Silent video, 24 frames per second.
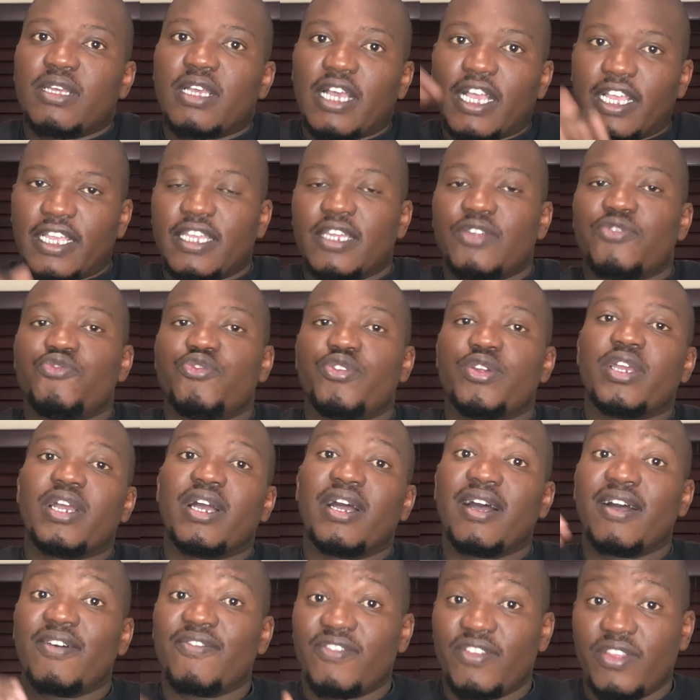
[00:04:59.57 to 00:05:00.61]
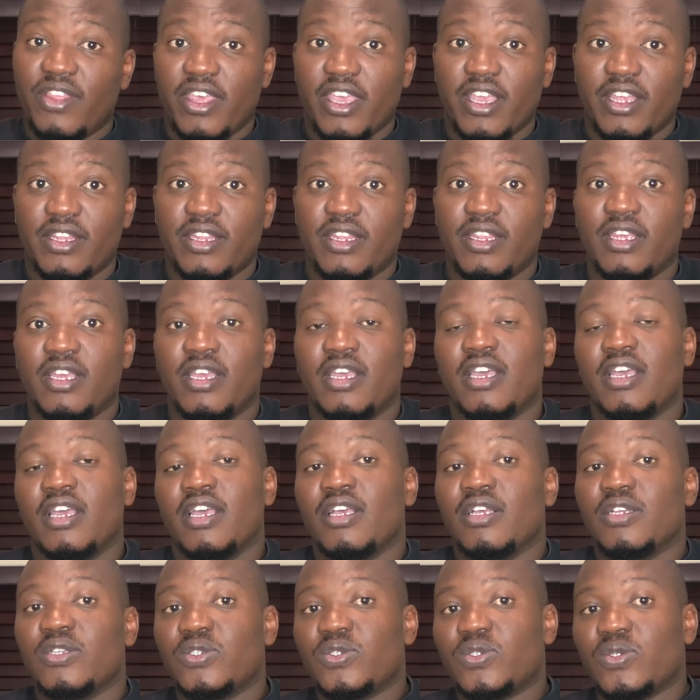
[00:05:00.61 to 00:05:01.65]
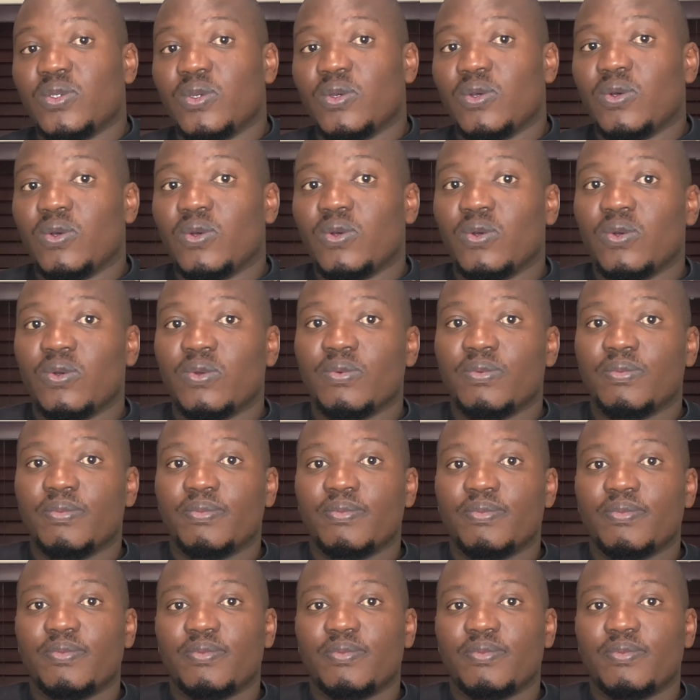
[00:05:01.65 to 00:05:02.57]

I can recover that. So